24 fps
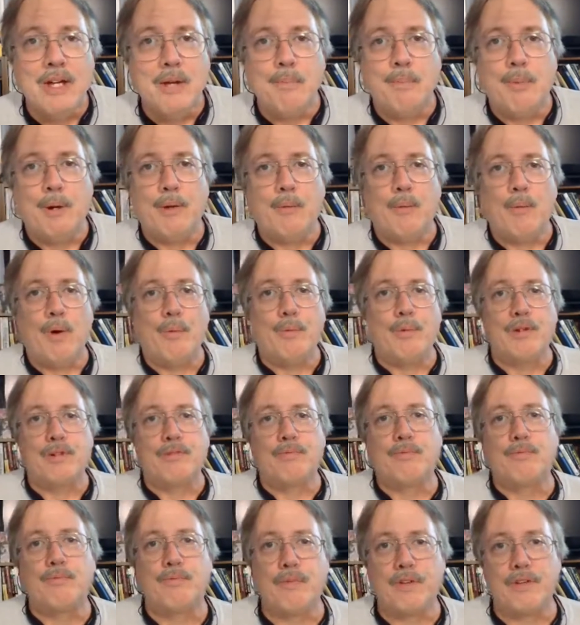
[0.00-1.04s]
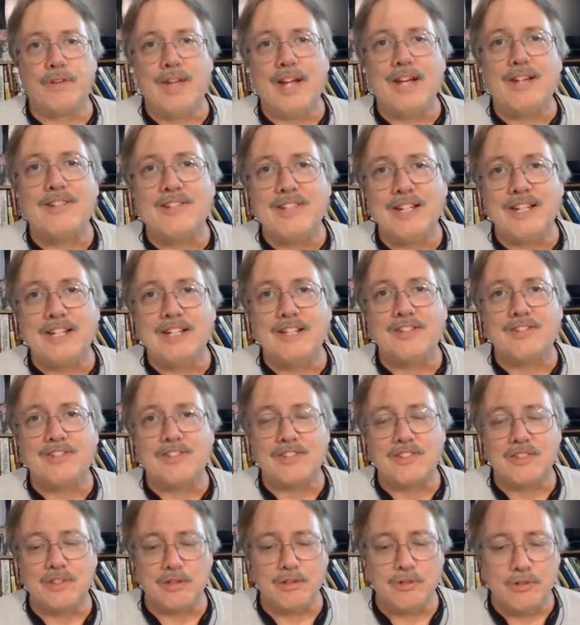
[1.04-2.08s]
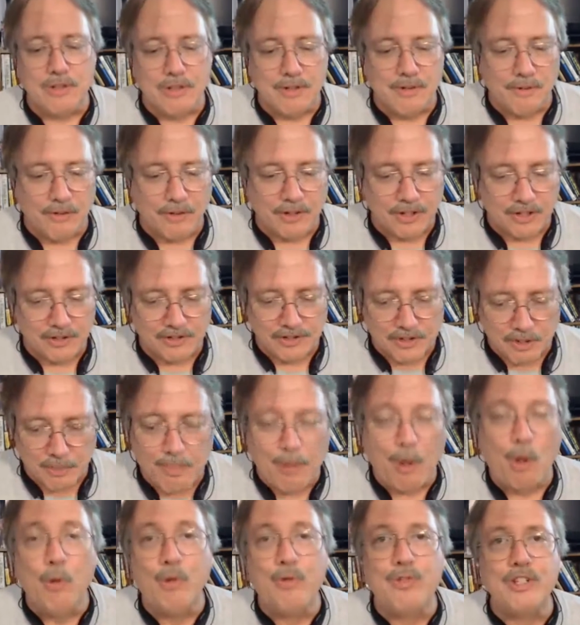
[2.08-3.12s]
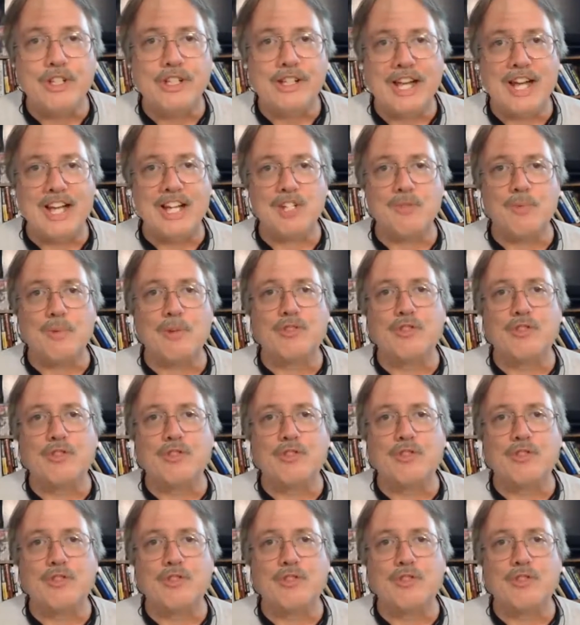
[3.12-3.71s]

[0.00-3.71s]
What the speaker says: But the next thing is the post-engagement.